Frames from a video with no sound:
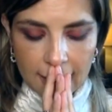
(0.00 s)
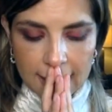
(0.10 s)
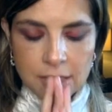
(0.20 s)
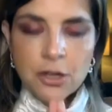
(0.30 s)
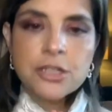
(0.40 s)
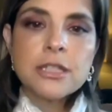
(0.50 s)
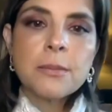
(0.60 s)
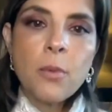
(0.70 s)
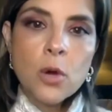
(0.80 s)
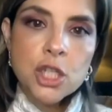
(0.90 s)
he starts the
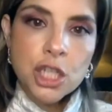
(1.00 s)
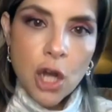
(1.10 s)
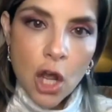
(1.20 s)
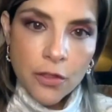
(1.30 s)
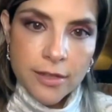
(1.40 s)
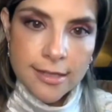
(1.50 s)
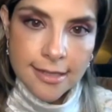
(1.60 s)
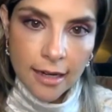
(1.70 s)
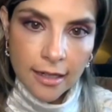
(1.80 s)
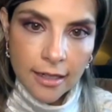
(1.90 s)
abortion on this
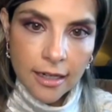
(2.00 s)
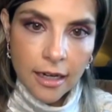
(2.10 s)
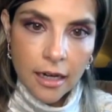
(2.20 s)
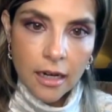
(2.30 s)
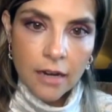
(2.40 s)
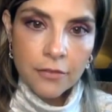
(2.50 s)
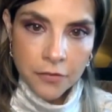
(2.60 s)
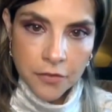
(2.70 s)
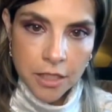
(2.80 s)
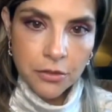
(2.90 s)
young
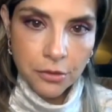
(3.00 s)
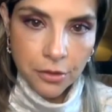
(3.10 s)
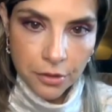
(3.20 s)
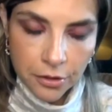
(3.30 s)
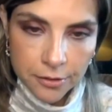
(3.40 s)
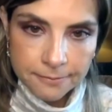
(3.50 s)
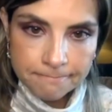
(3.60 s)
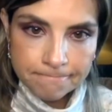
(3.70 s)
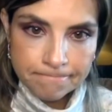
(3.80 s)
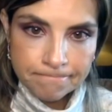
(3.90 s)
15-year-old girl.
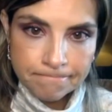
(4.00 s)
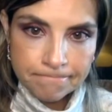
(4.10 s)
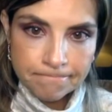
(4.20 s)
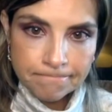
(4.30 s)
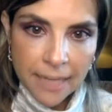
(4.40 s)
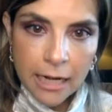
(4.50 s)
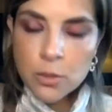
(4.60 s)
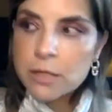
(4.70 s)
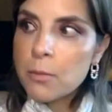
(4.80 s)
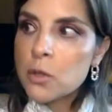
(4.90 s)
And it
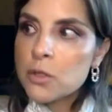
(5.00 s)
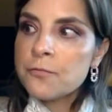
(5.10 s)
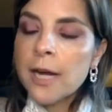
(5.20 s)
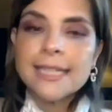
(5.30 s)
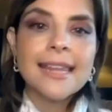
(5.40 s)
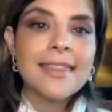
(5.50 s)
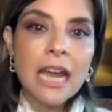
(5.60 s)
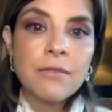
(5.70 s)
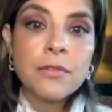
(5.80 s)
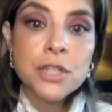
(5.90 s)
was the most violent
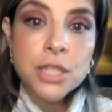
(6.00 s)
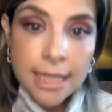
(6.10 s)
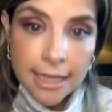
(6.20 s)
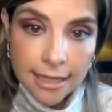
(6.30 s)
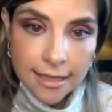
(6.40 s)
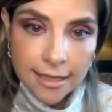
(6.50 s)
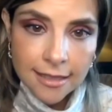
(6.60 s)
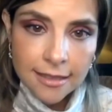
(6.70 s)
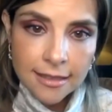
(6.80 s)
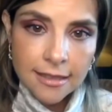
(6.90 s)
thing I've ever seen
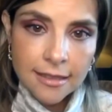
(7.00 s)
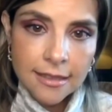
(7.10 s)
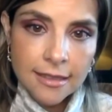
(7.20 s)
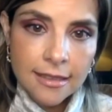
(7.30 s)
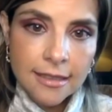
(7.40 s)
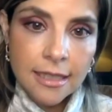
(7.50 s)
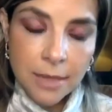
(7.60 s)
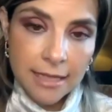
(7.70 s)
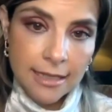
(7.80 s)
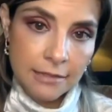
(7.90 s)
in
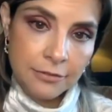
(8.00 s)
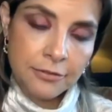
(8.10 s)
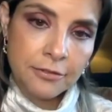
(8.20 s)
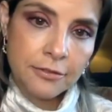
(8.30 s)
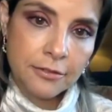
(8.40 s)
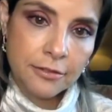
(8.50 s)
my life.